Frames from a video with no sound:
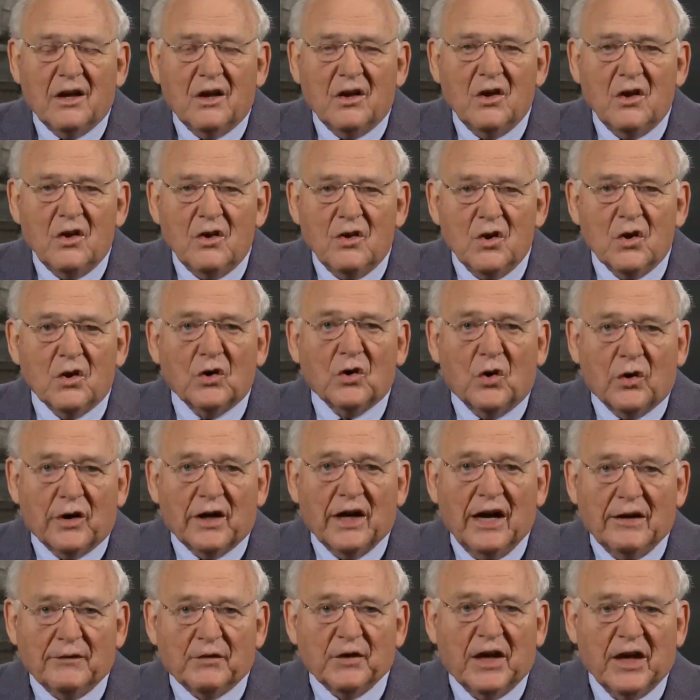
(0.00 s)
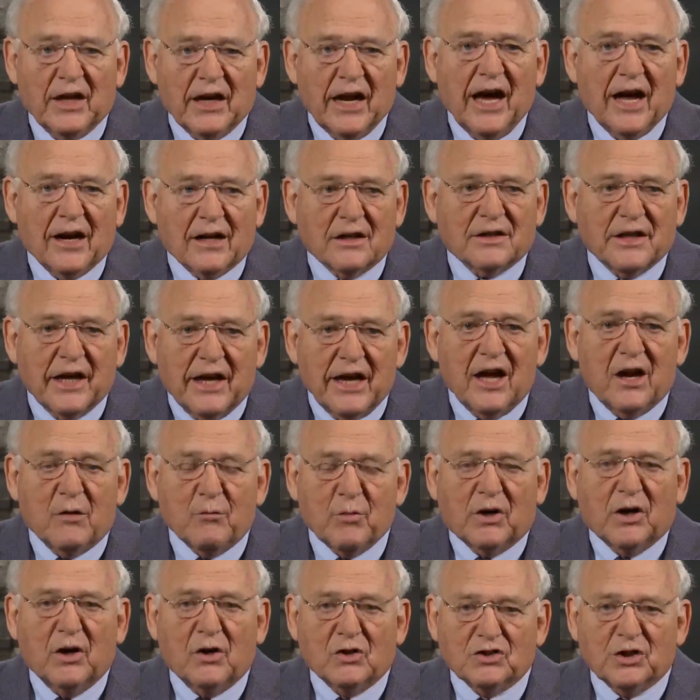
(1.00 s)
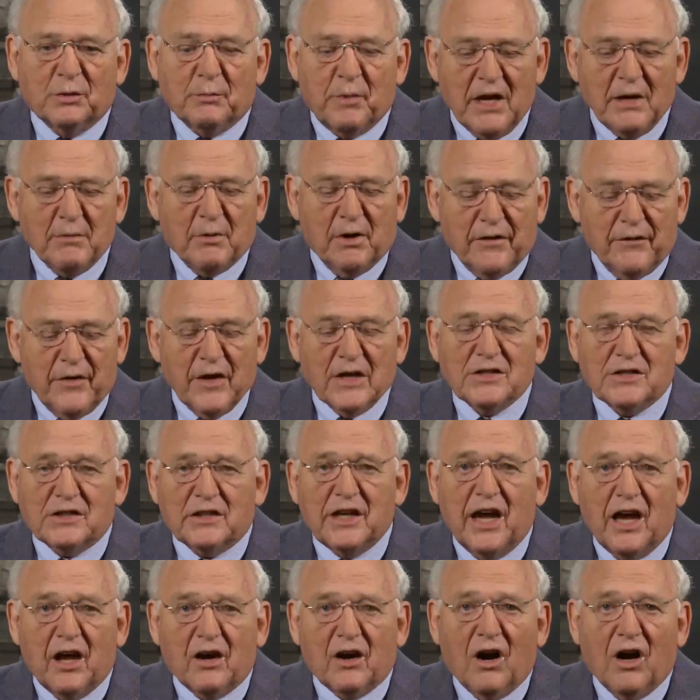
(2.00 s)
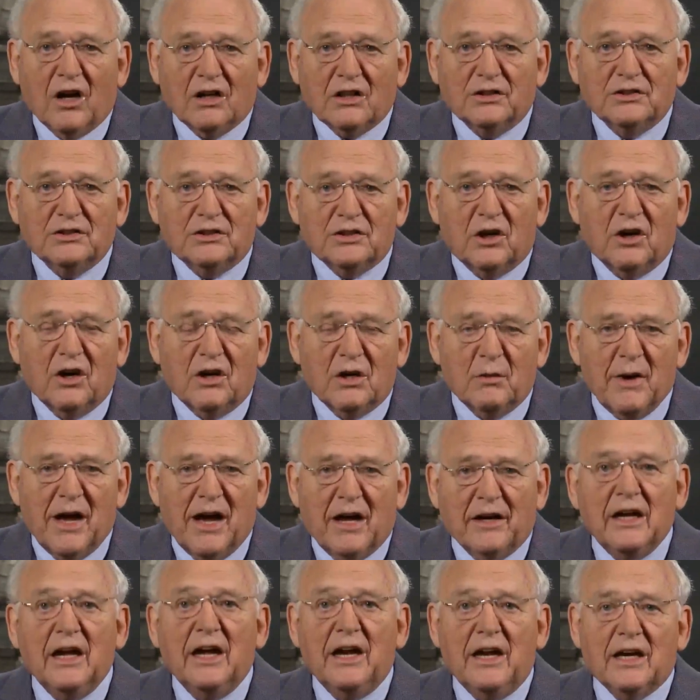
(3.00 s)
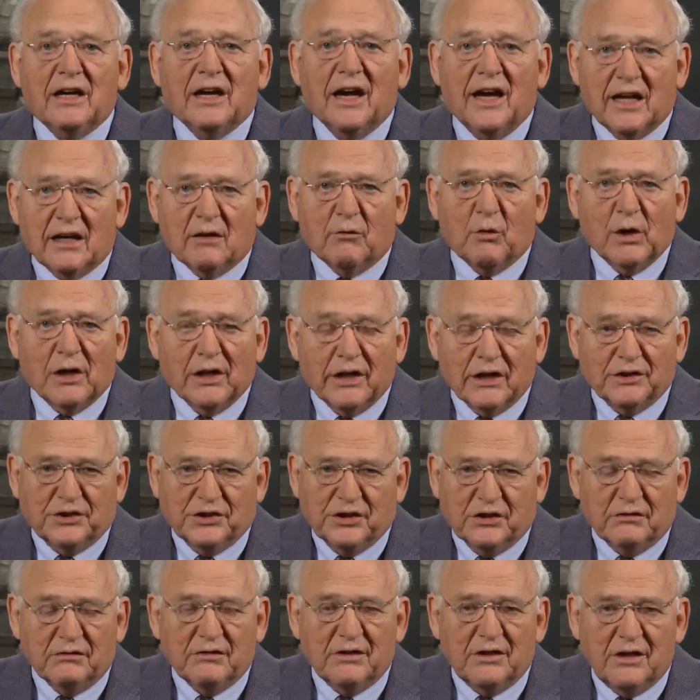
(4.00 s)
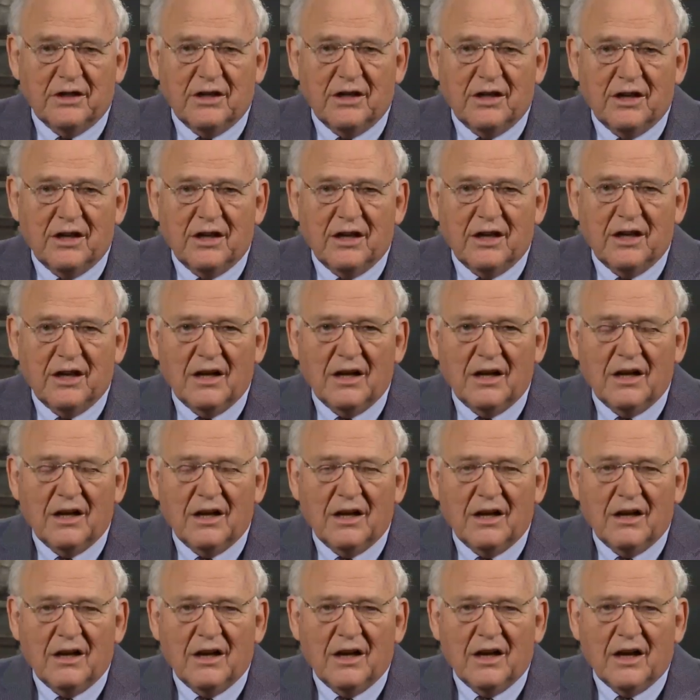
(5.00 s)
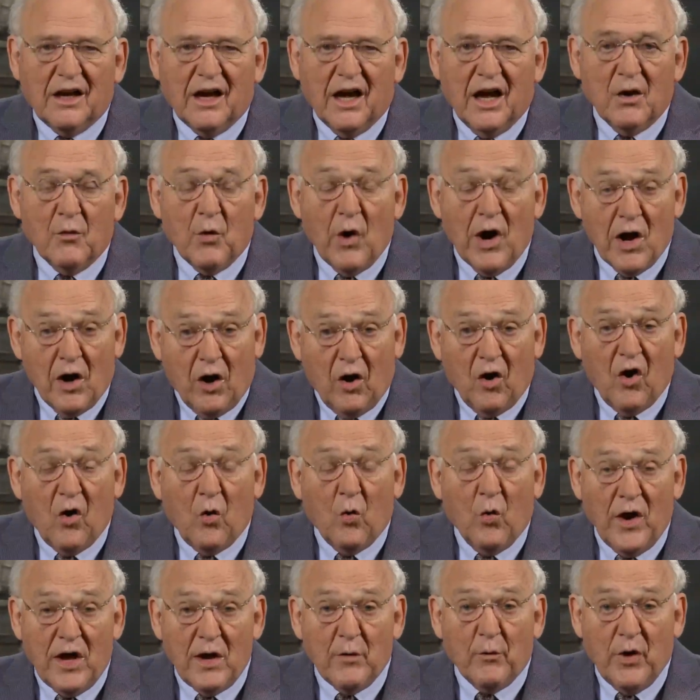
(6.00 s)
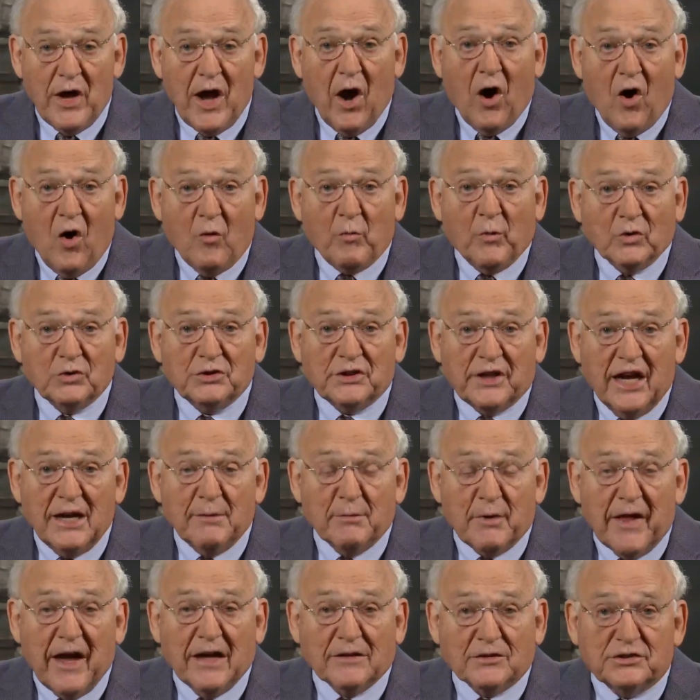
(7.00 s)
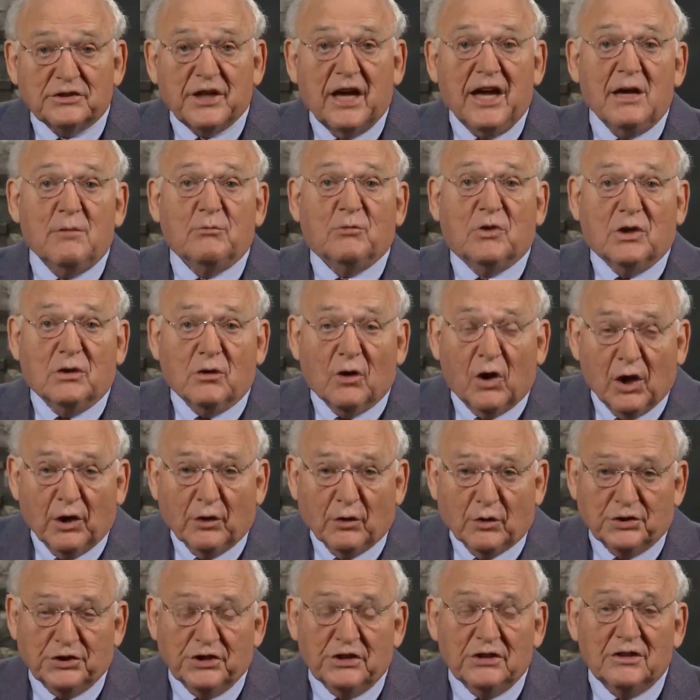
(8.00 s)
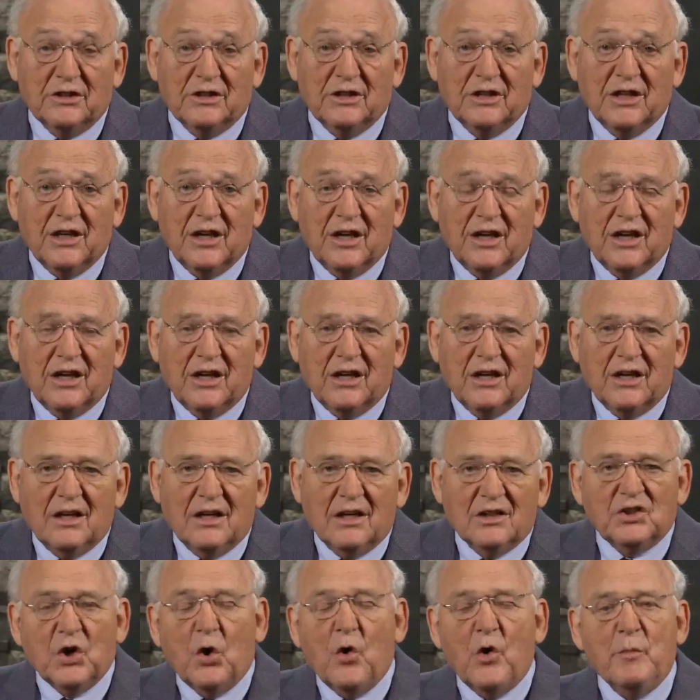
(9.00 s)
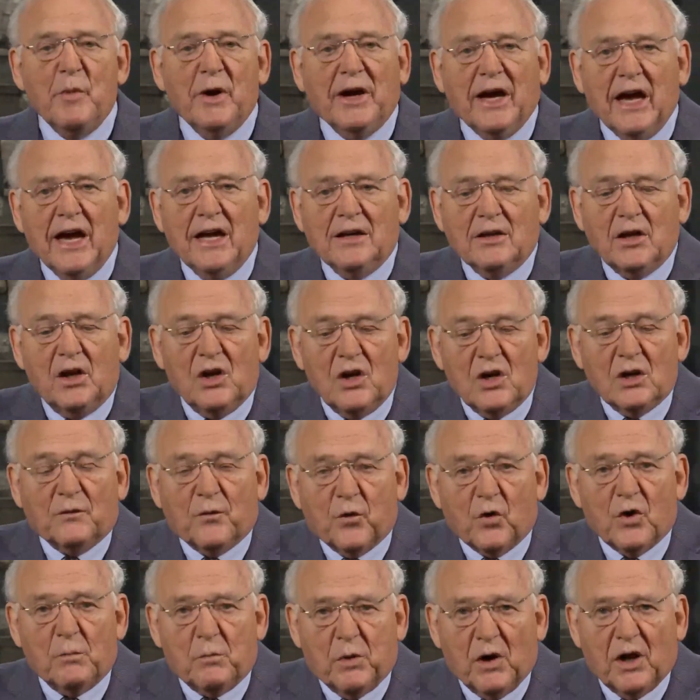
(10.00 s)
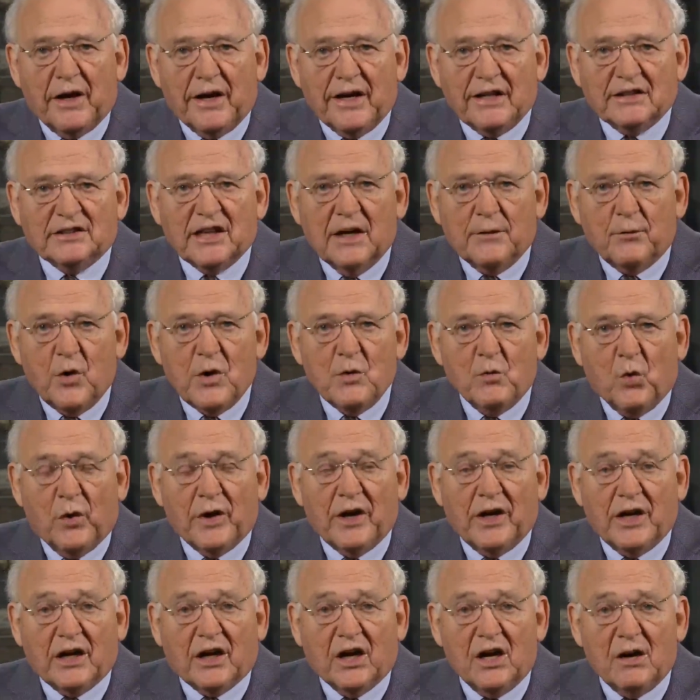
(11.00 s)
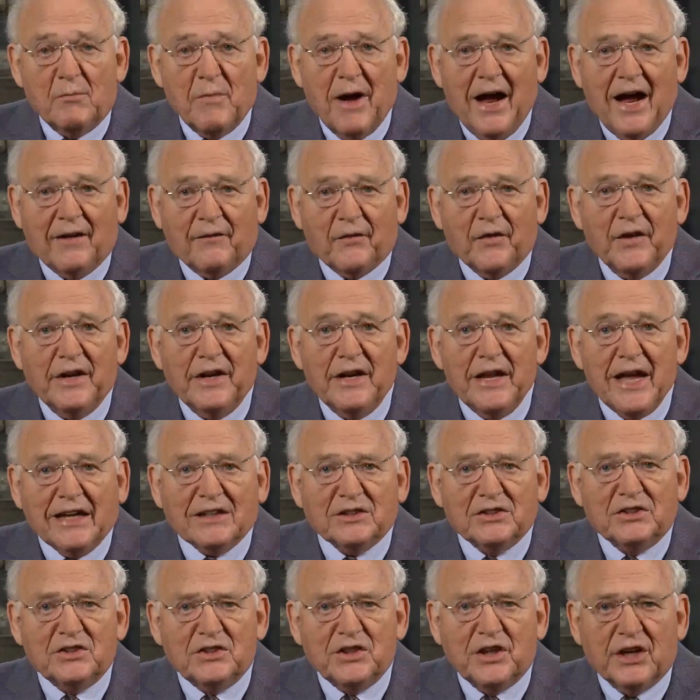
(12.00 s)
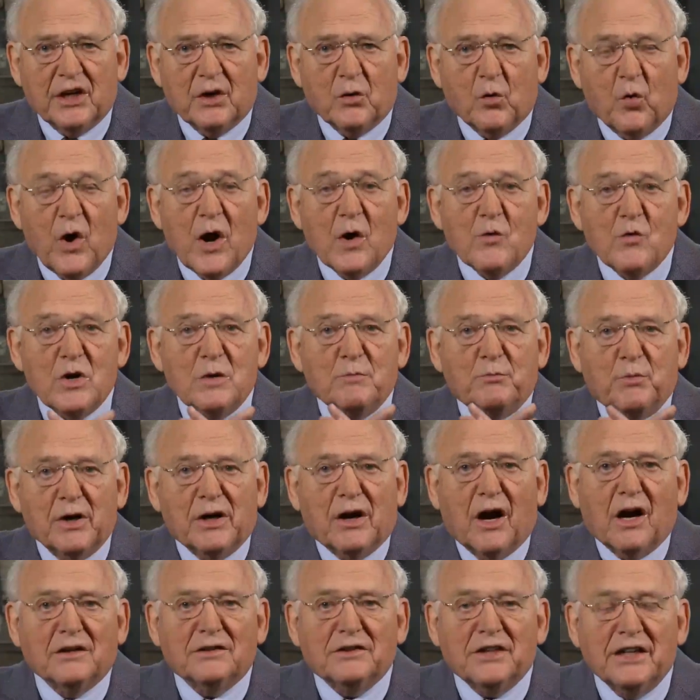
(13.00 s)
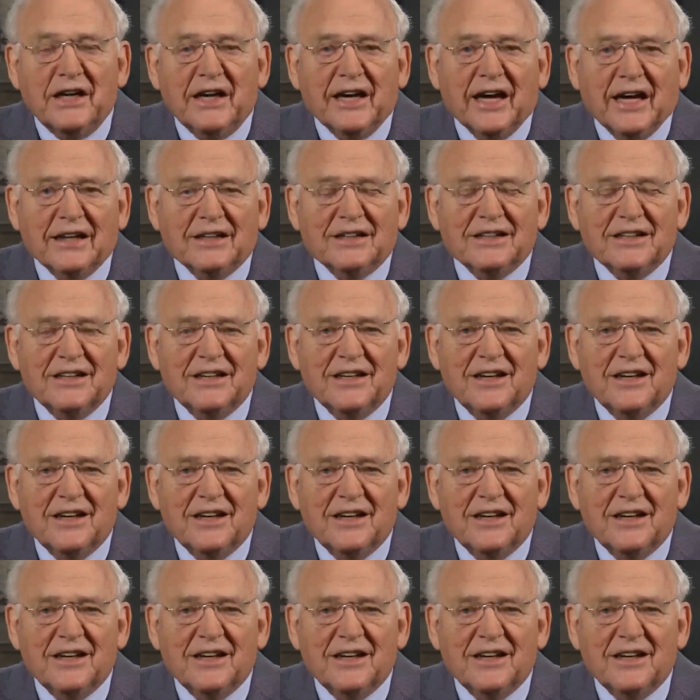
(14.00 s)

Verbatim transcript: you're going to have to get out of town because the people in this town aren't concerned about any kind of religion. And we, all, we, we almost came to that same conclusion. So we began to look for a place, if we wanted to come back the next year, where we'd put our tent.